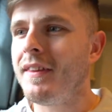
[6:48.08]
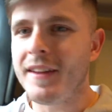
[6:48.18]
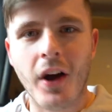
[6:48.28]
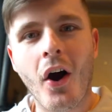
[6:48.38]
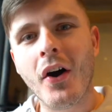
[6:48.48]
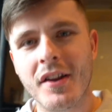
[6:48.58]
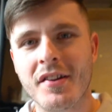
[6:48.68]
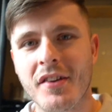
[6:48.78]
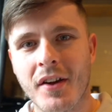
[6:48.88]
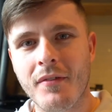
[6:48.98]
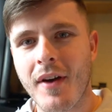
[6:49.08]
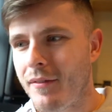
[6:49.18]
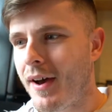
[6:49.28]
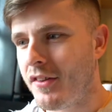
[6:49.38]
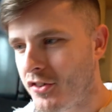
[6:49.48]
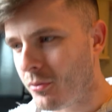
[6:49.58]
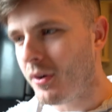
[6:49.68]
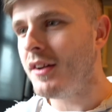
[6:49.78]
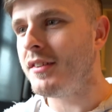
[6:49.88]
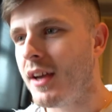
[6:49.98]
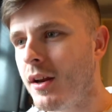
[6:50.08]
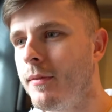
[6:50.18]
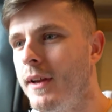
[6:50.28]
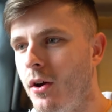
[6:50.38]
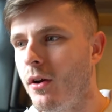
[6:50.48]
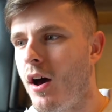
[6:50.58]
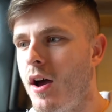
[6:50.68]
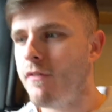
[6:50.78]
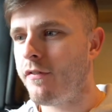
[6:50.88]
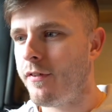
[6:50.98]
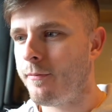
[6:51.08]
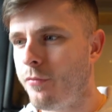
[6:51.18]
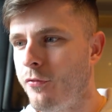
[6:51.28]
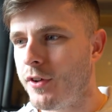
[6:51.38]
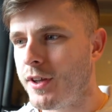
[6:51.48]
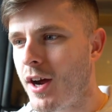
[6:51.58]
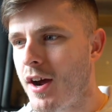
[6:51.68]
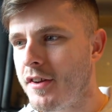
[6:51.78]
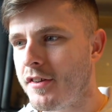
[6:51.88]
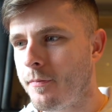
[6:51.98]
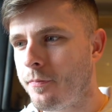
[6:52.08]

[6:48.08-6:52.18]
the hardest i've ever had to work to get a video live for you guys